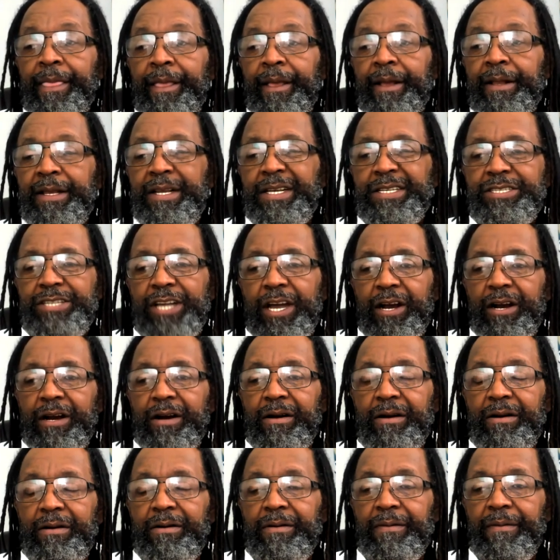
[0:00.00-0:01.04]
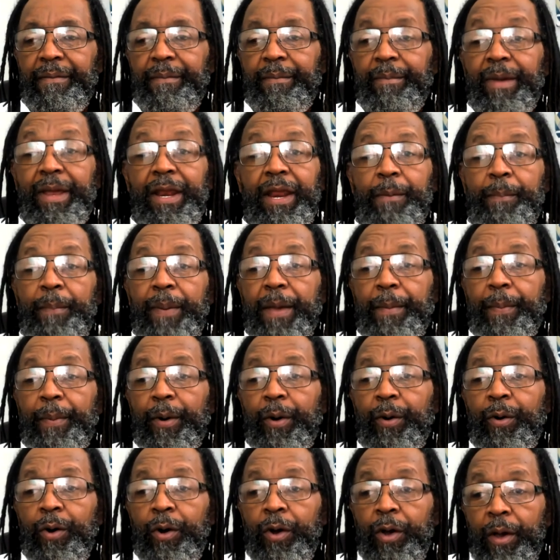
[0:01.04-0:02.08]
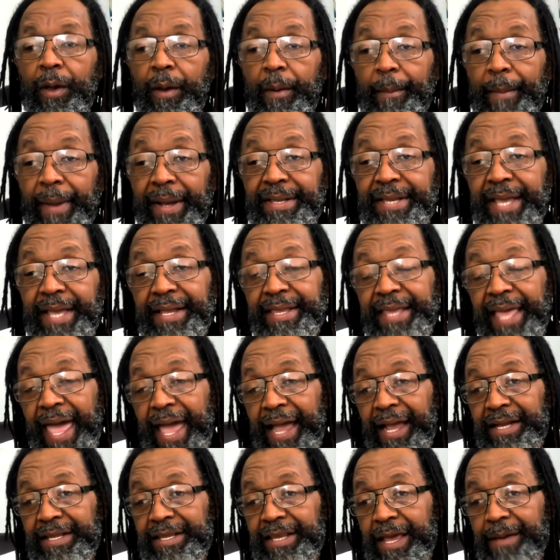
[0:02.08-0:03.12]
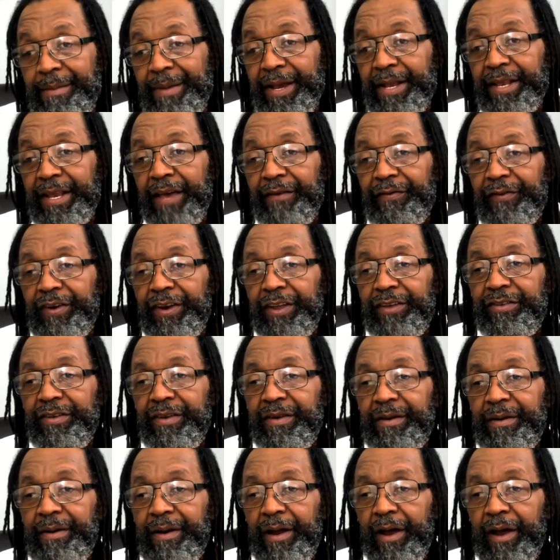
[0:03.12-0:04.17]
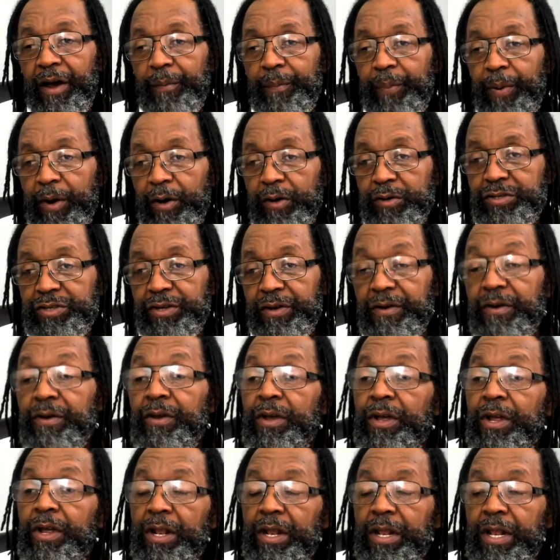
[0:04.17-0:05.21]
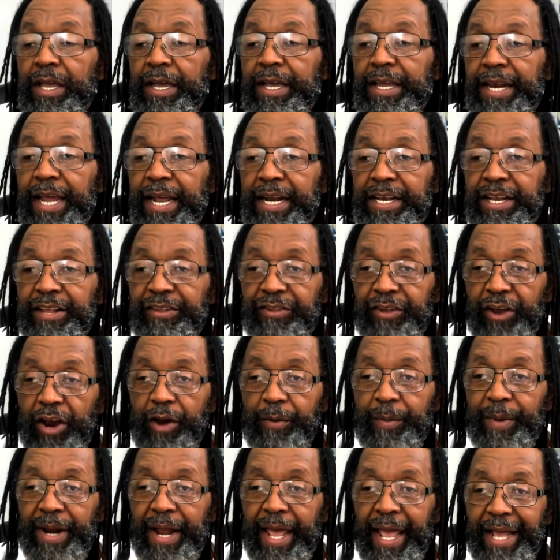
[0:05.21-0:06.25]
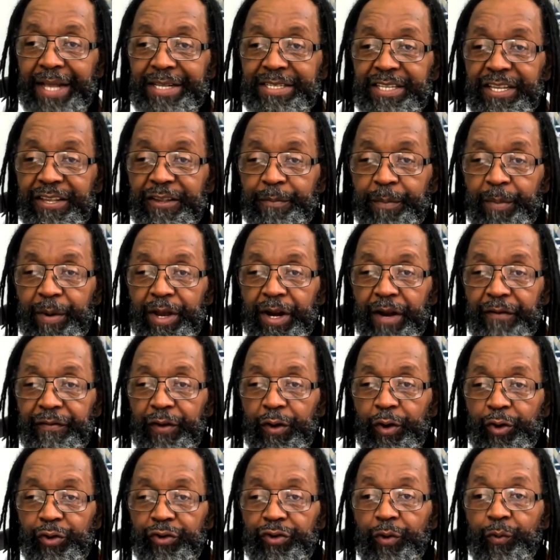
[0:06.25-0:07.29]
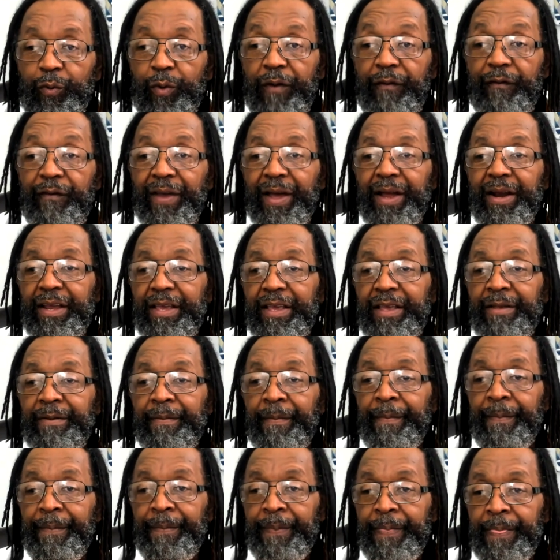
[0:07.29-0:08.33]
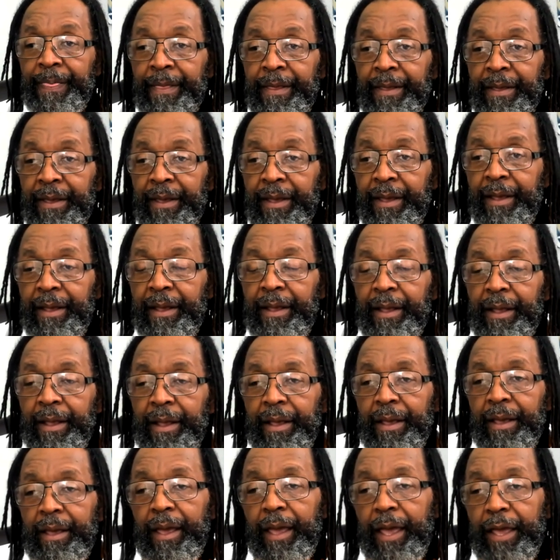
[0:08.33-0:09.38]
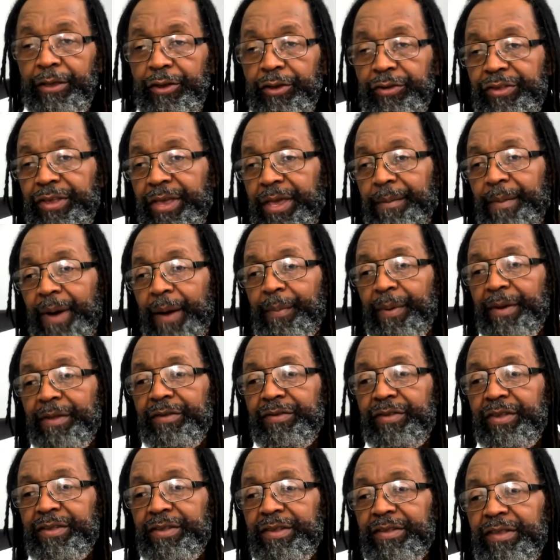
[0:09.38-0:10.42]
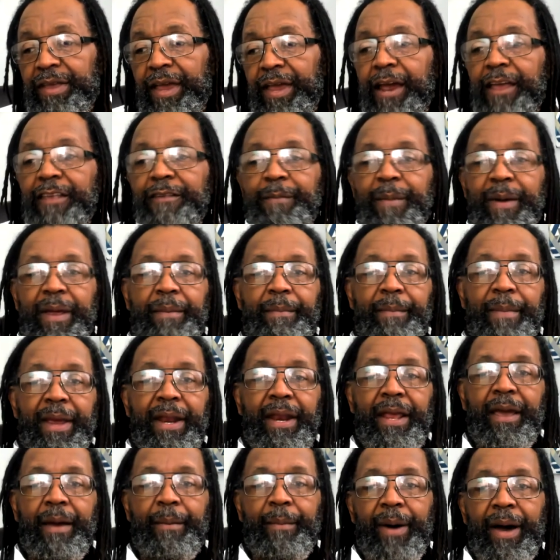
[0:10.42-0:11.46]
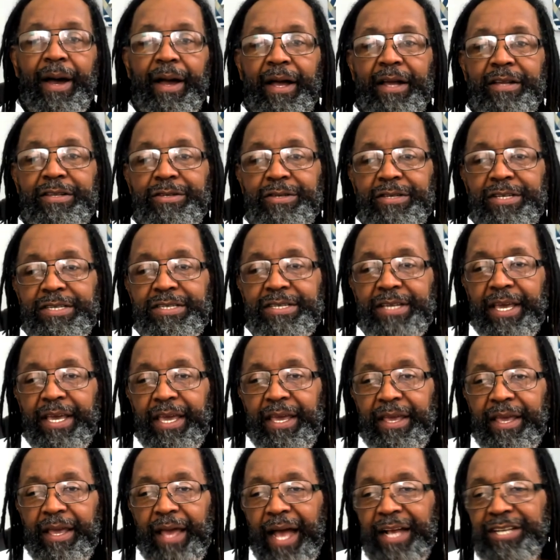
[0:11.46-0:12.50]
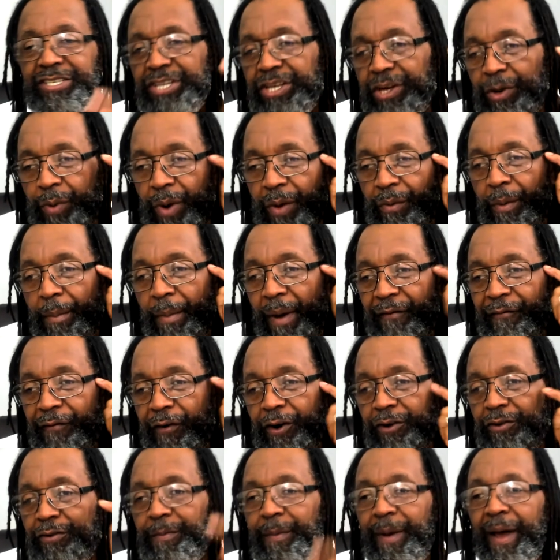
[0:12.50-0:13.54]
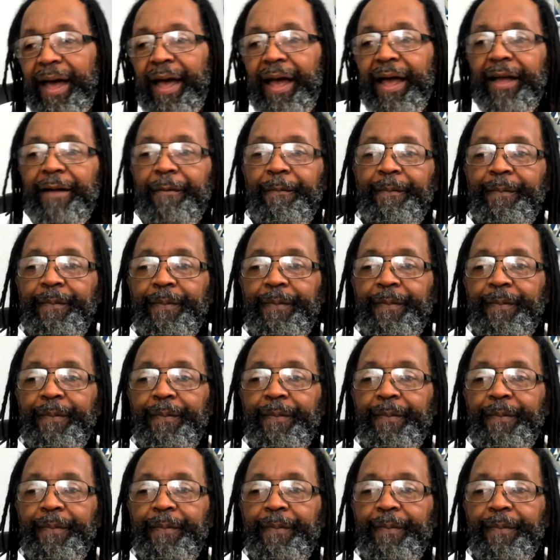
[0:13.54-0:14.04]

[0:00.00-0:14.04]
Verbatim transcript: Discern. Many people may take the academic definition opposed to looking at discernment as the spirit of Yahushua revealing. And you see, my brothers and sisters, there has been many among us who will say, I should have went with my first mind,